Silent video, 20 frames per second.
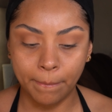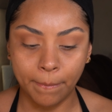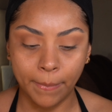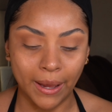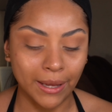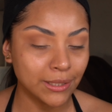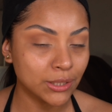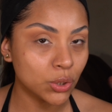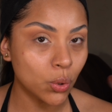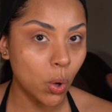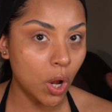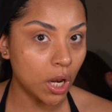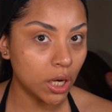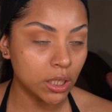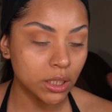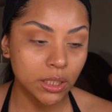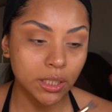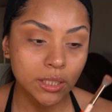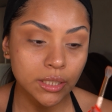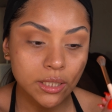best
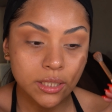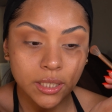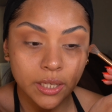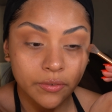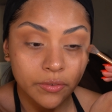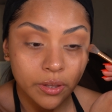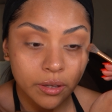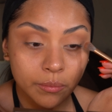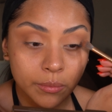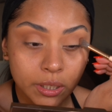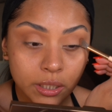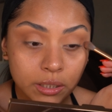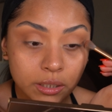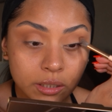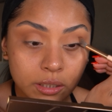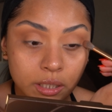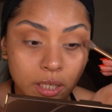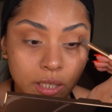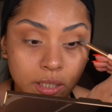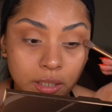qualities, if it
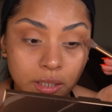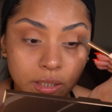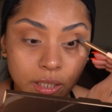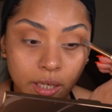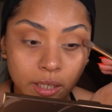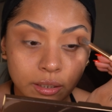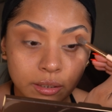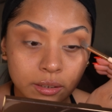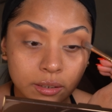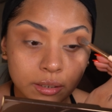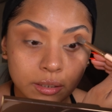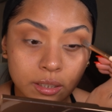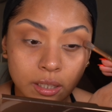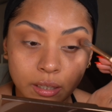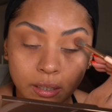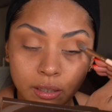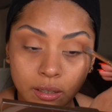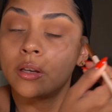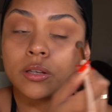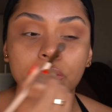makes sense.
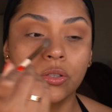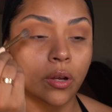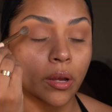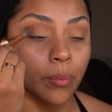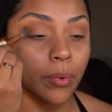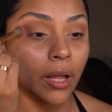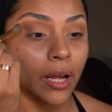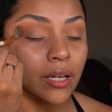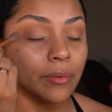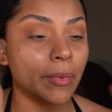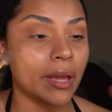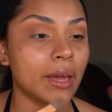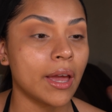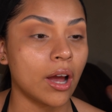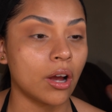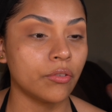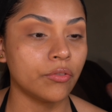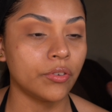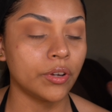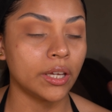So I planned my
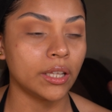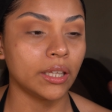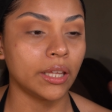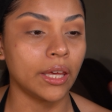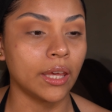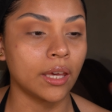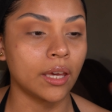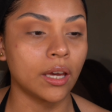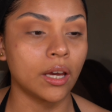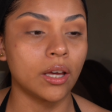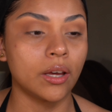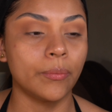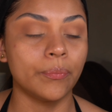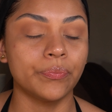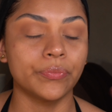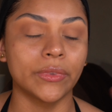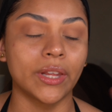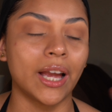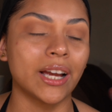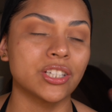outfit like,
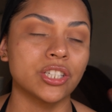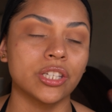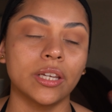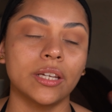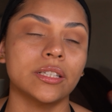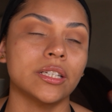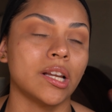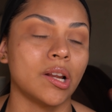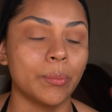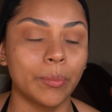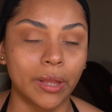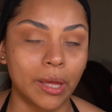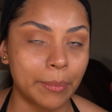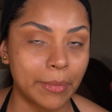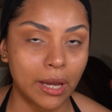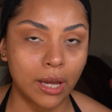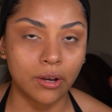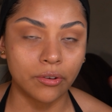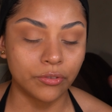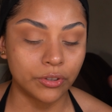actually I didn't plan
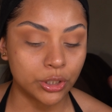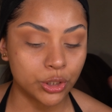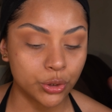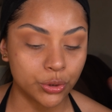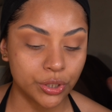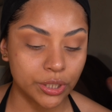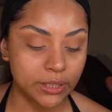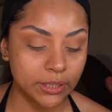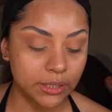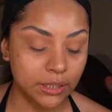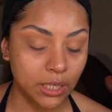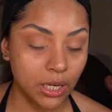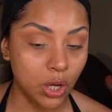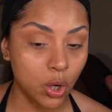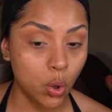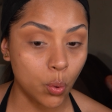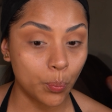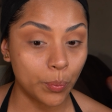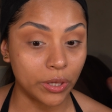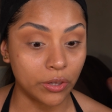my outfit 2 days
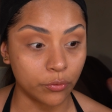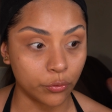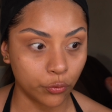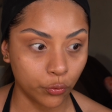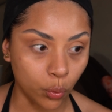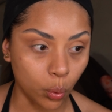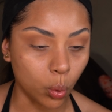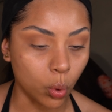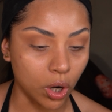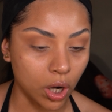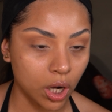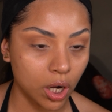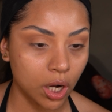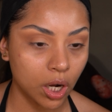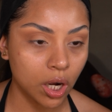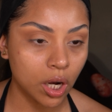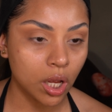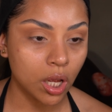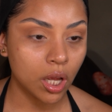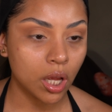before.
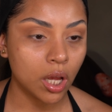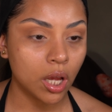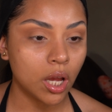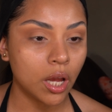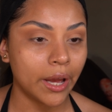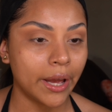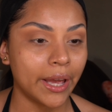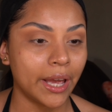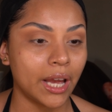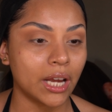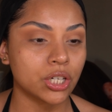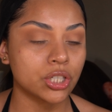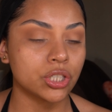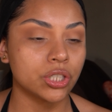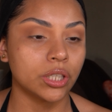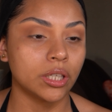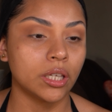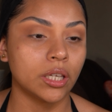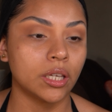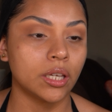I
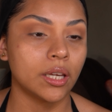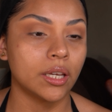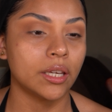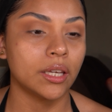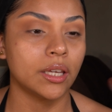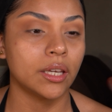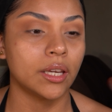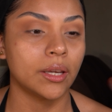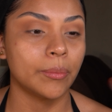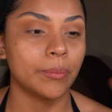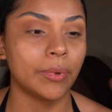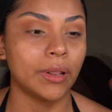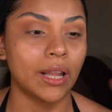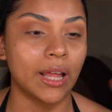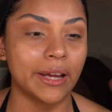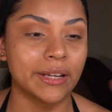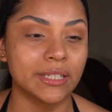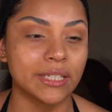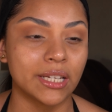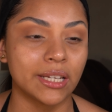actually
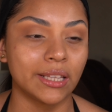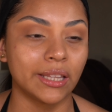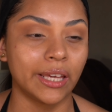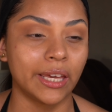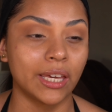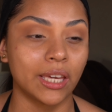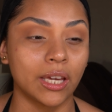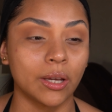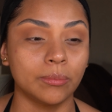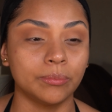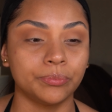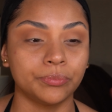planned it like